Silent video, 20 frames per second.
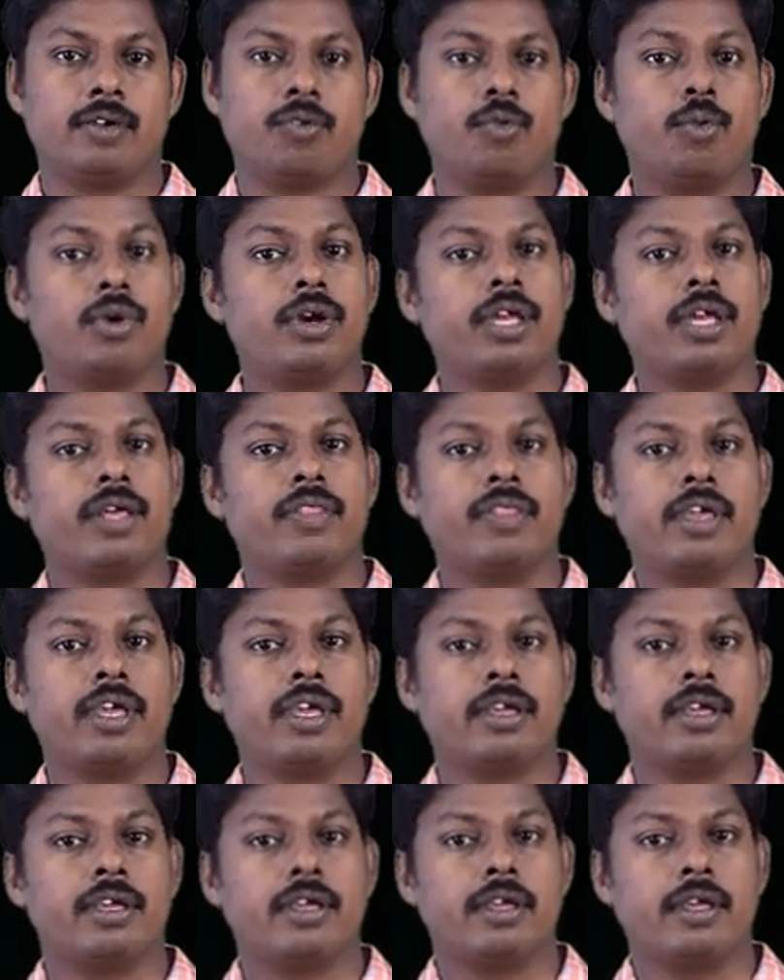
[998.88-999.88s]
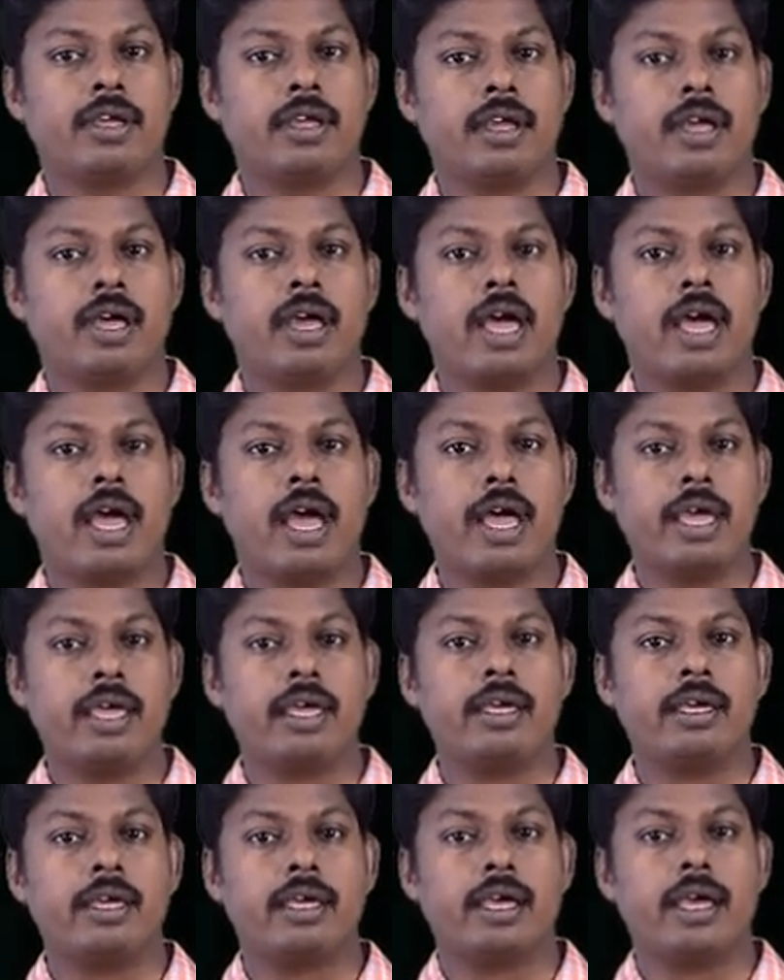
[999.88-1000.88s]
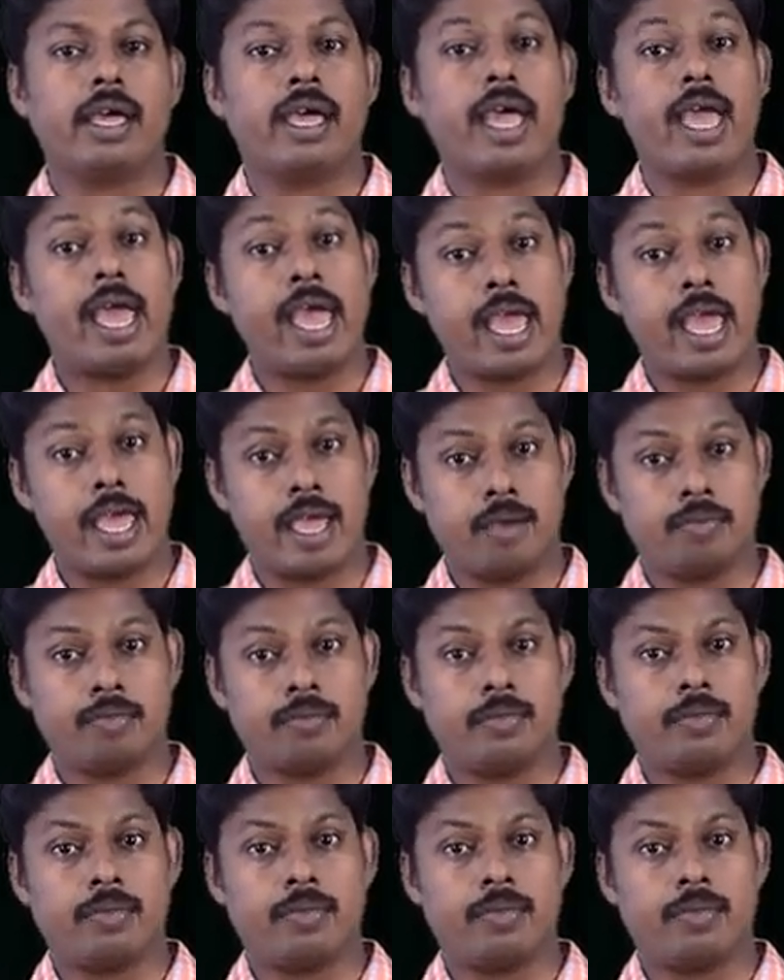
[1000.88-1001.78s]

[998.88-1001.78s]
What are they? I am,